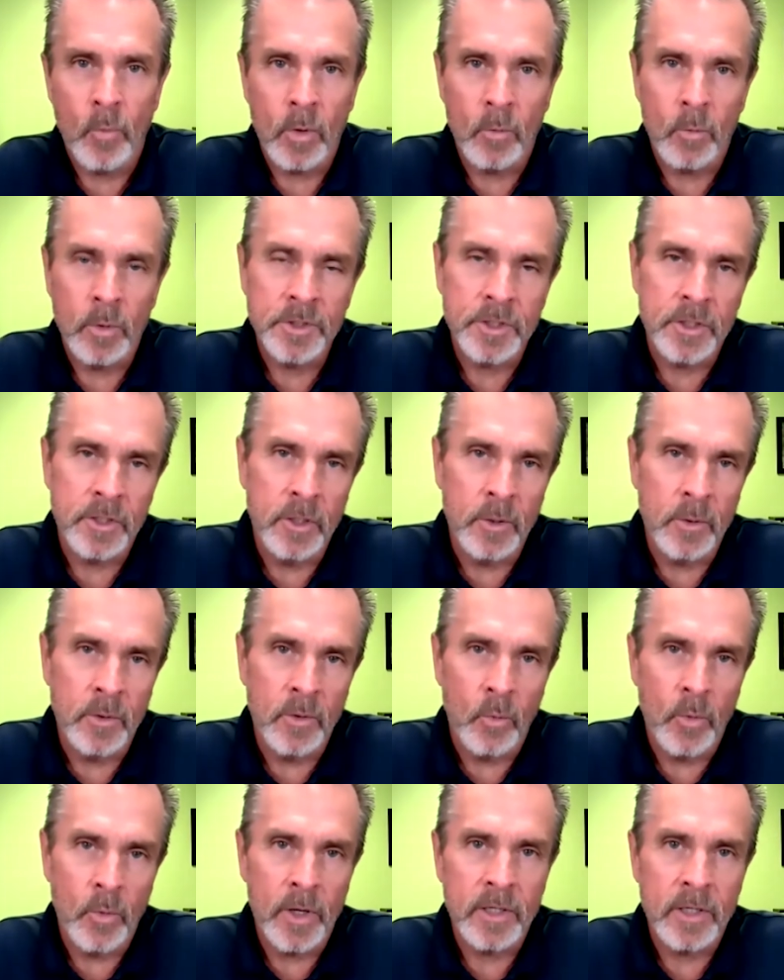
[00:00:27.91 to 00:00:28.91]
we should do in the
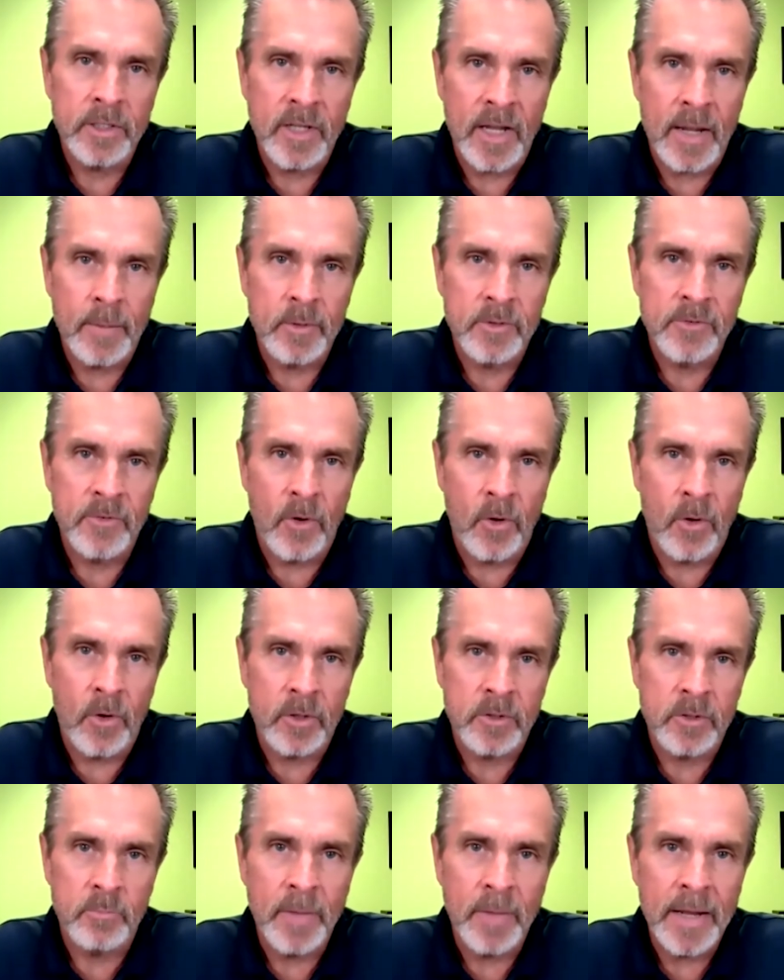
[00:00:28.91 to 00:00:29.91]
wintertime as far
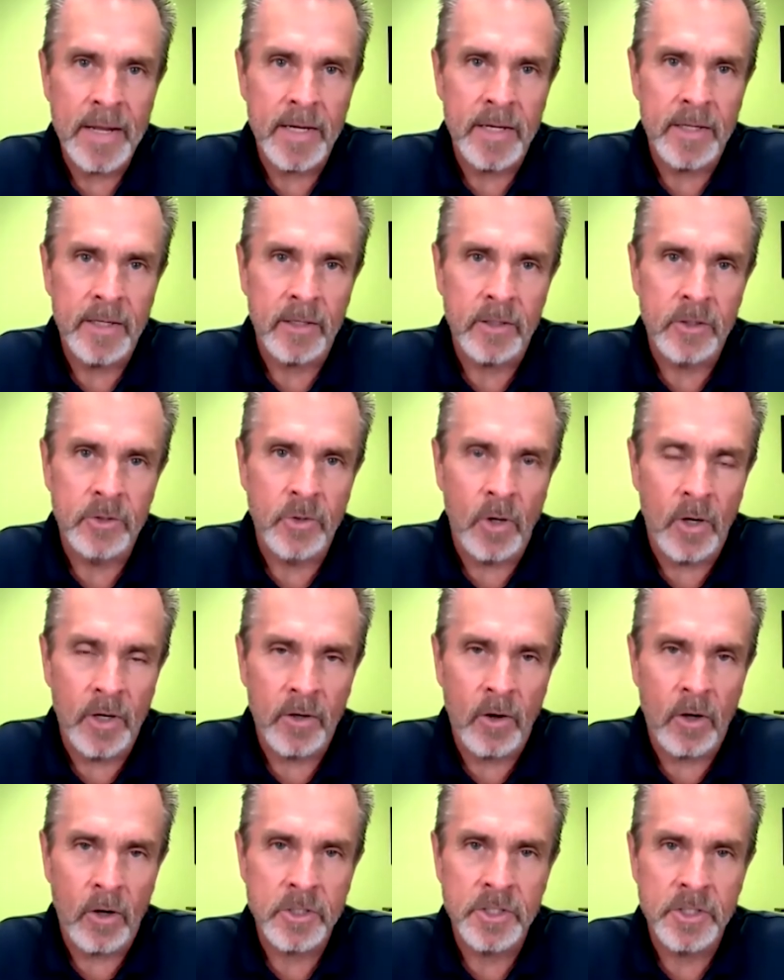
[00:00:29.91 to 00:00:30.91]
as baiting and controlling
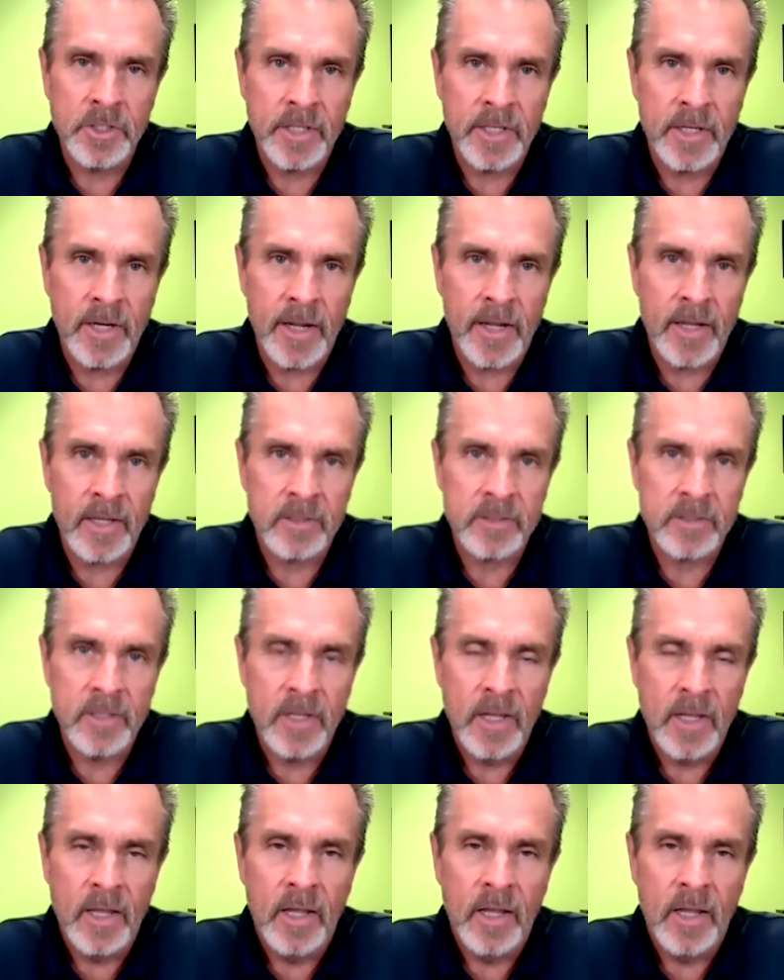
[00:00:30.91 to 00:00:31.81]
Argentine ants.